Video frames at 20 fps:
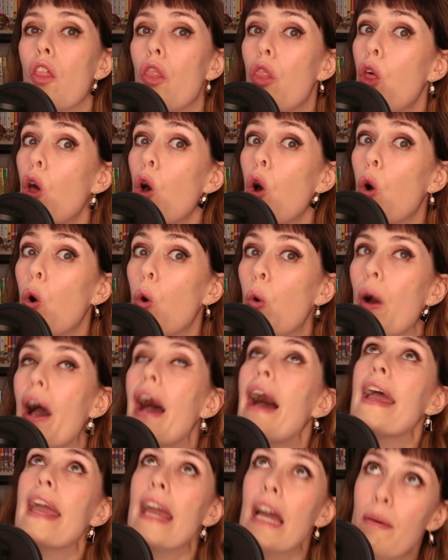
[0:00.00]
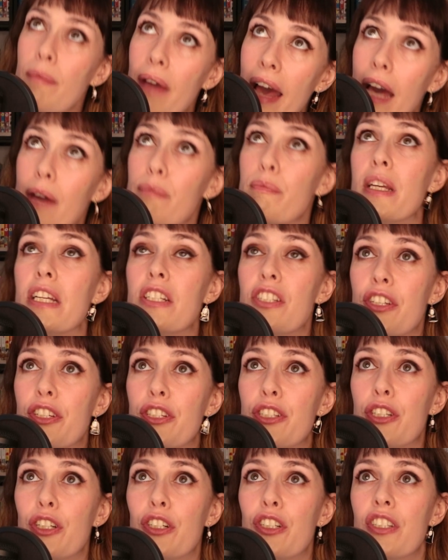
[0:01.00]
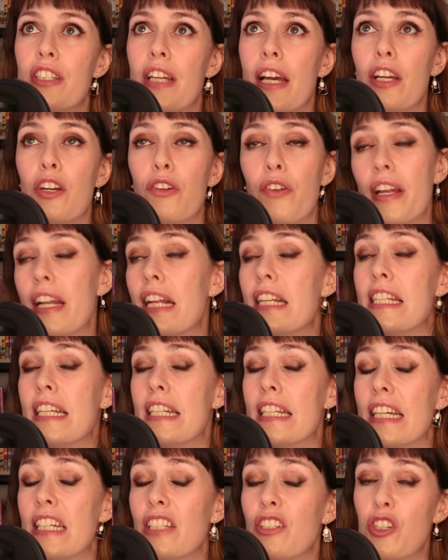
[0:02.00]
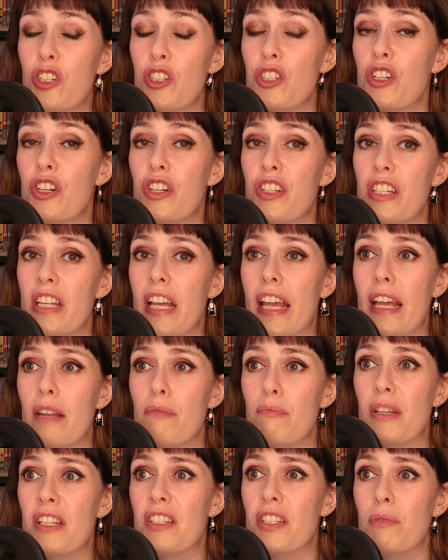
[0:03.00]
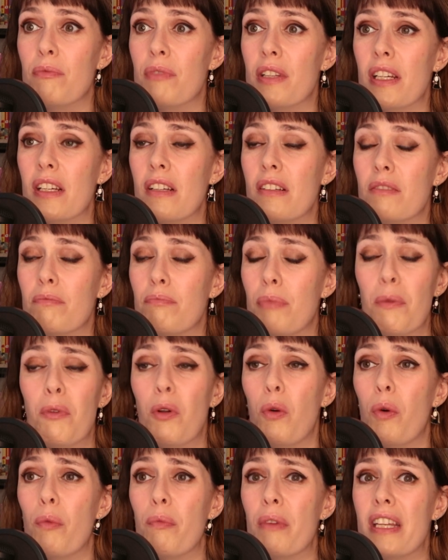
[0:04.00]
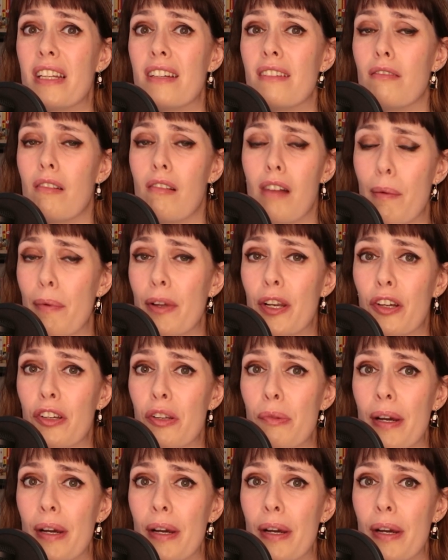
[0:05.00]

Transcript: Though I am happy to discuss that in greater detail should it be something people want me to rabbit on